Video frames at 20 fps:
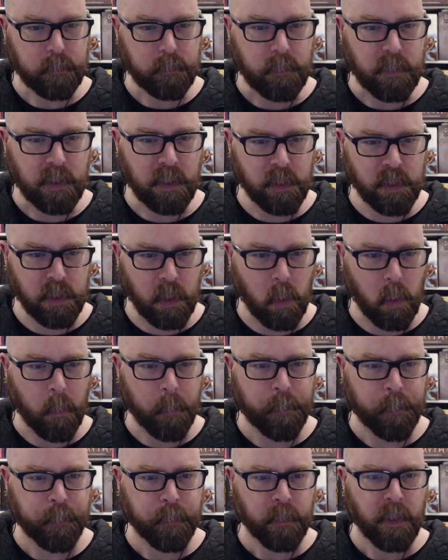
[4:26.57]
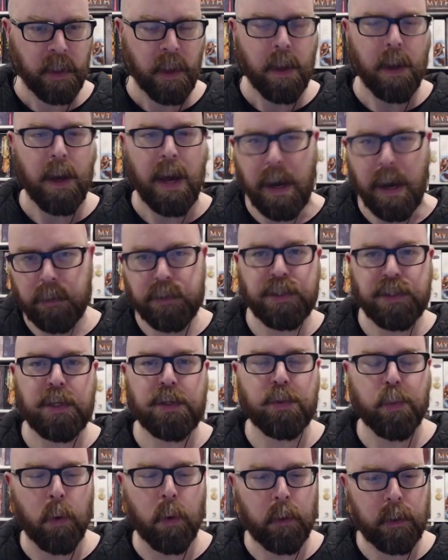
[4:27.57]
So how does
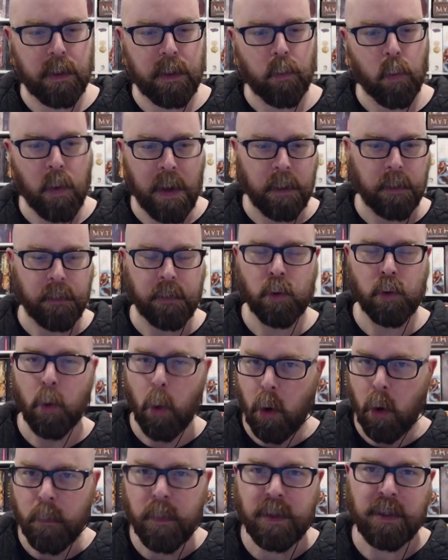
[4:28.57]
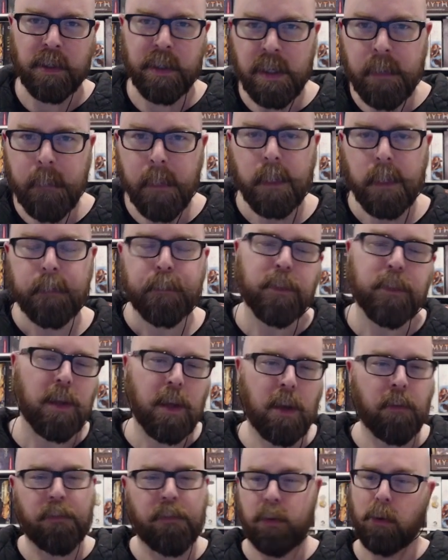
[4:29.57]
this work? Well, normally,
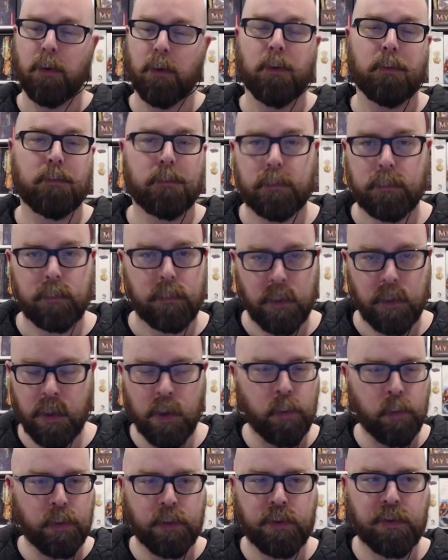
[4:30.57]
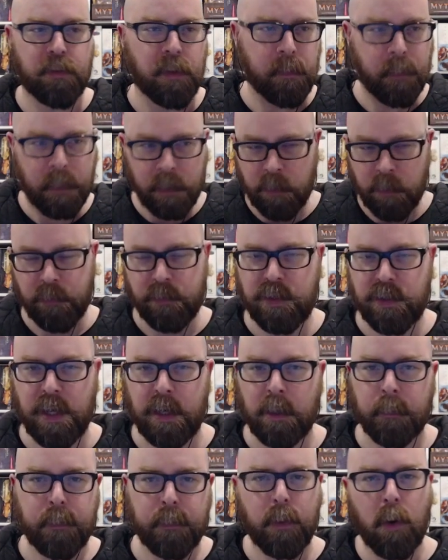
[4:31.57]
if you're new to streaming, you've set
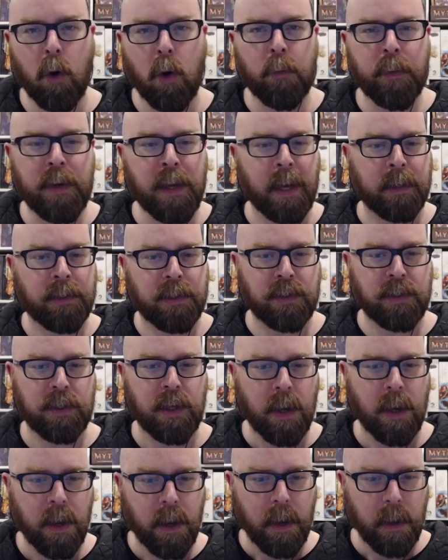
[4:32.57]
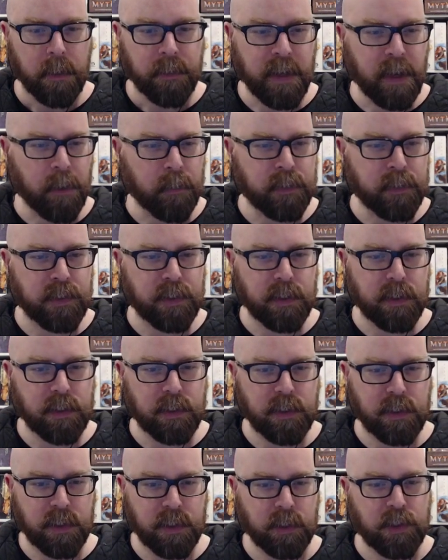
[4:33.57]
up OBS, there is
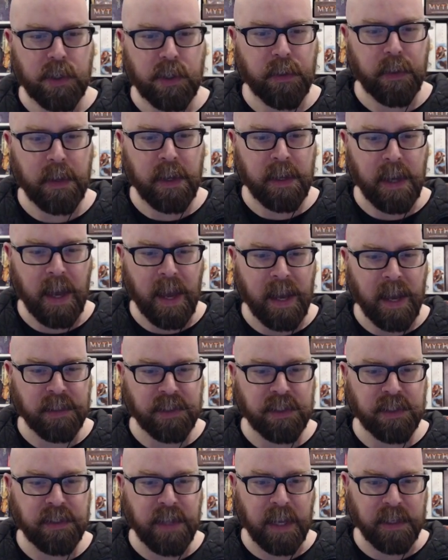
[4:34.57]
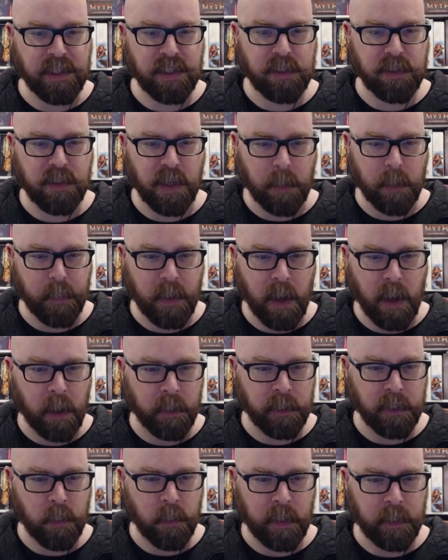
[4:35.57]
such a thing as desktop
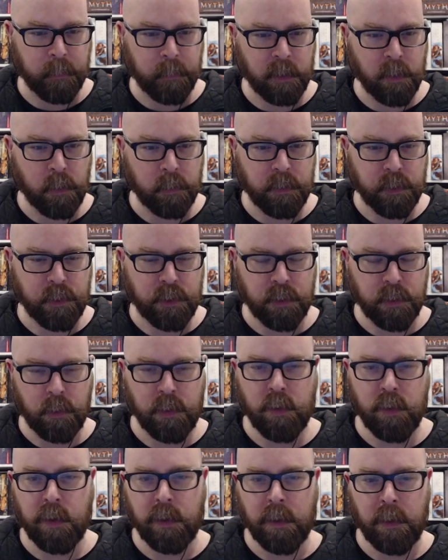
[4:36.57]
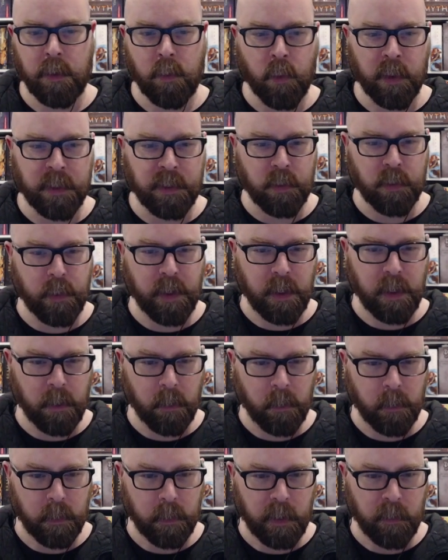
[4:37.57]
audio. And I'm going to show you a window
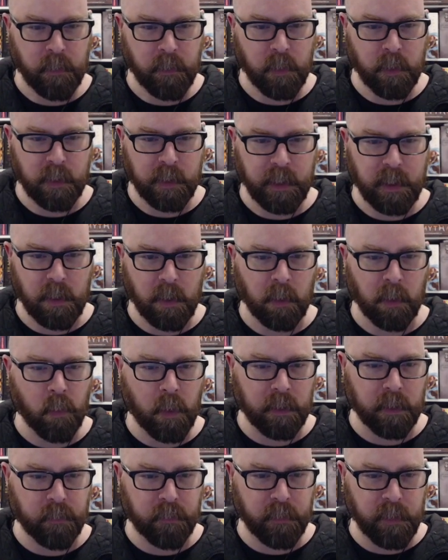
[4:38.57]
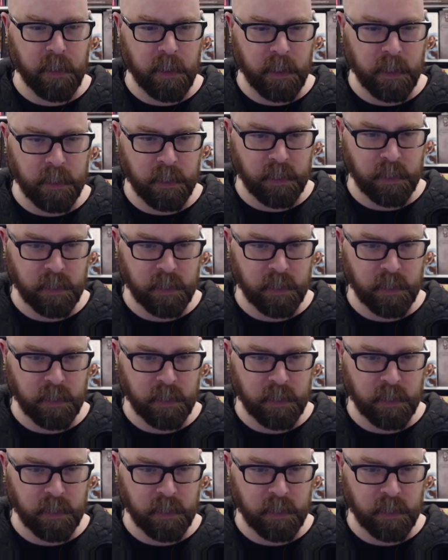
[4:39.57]
here. If you click on one of these